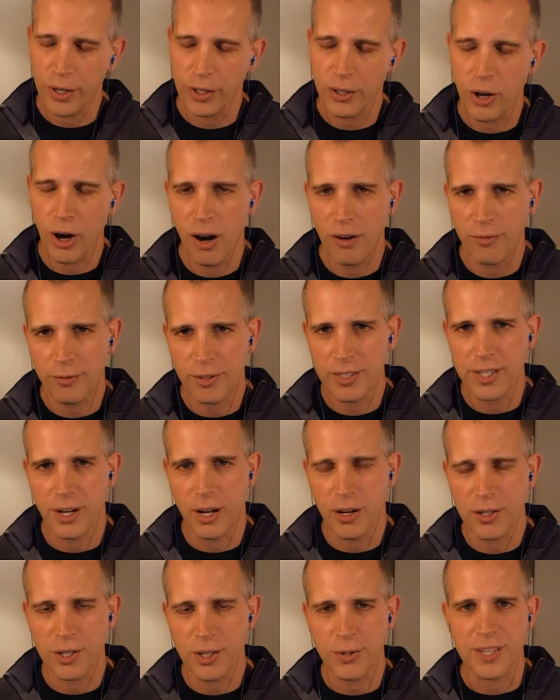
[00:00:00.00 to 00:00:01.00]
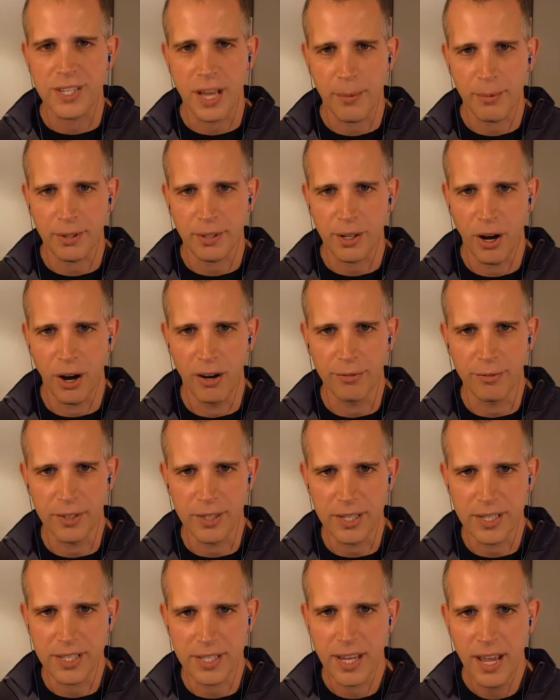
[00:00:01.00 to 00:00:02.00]
conference and also a summer
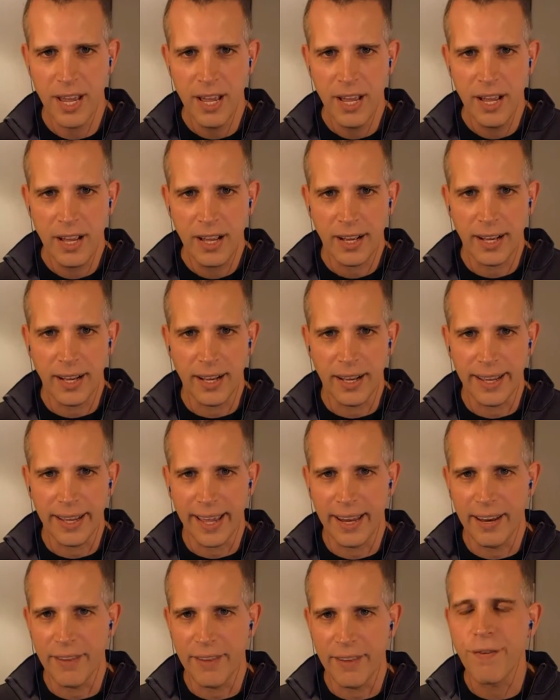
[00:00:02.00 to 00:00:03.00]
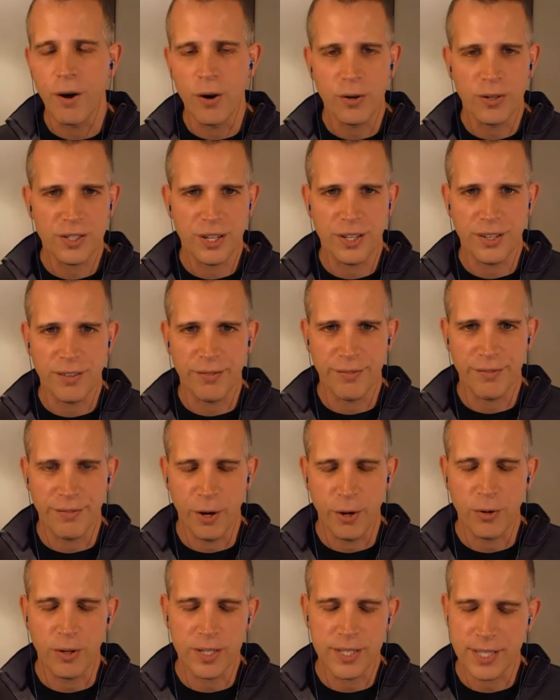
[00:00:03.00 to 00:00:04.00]
conference, uh, and it, folks, it
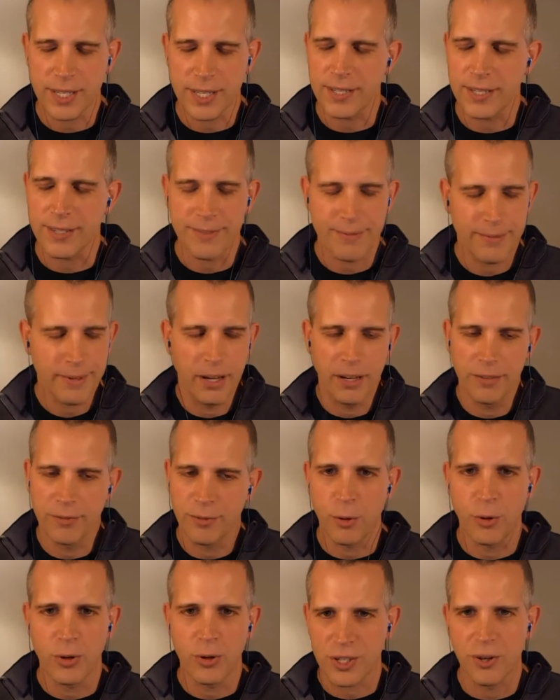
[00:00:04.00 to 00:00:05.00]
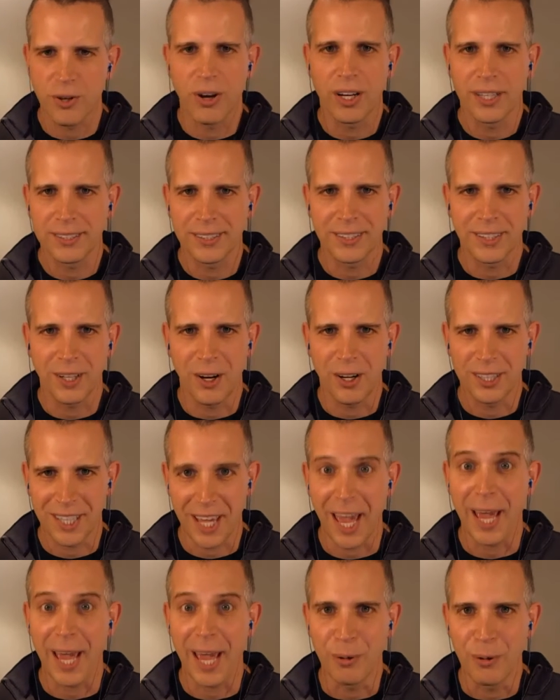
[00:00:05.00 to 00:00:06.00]
focuses, of course, on on
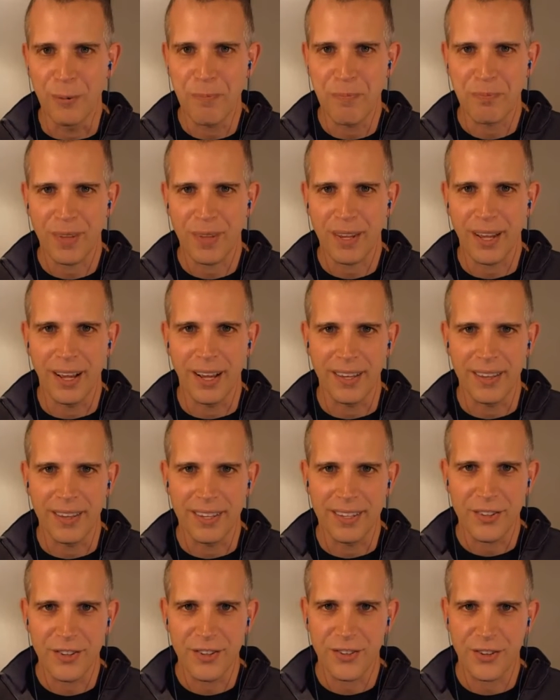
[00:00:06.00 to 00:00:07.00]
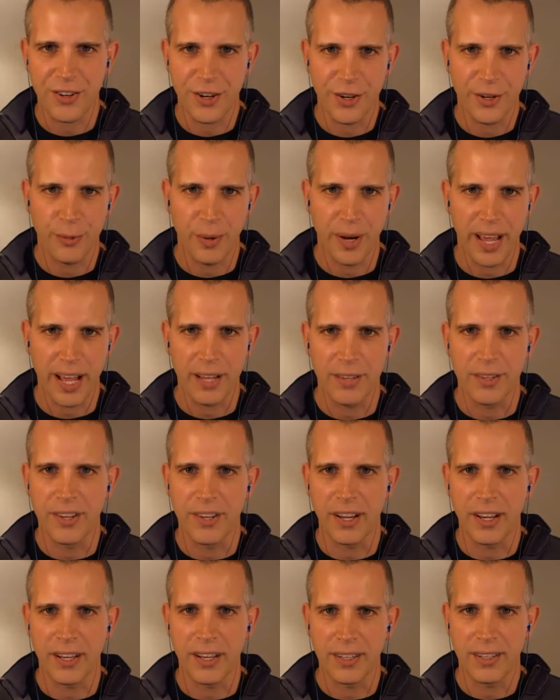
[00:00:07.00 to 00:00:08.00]
cable. Uh, this year we had
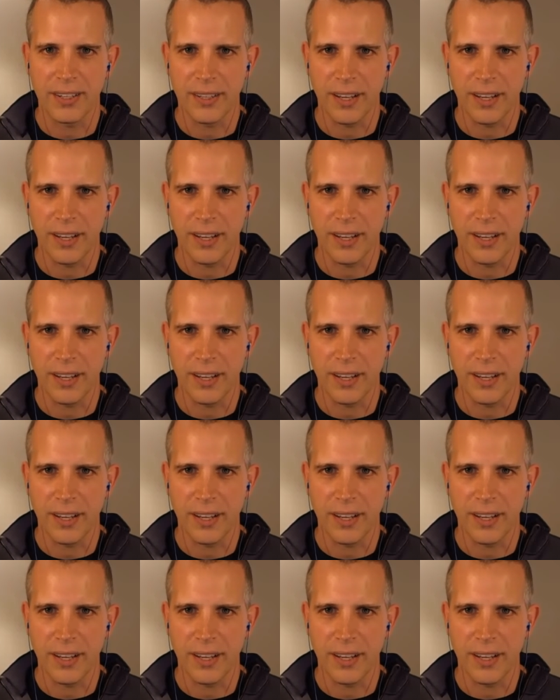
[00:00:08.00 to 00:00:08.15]
uh,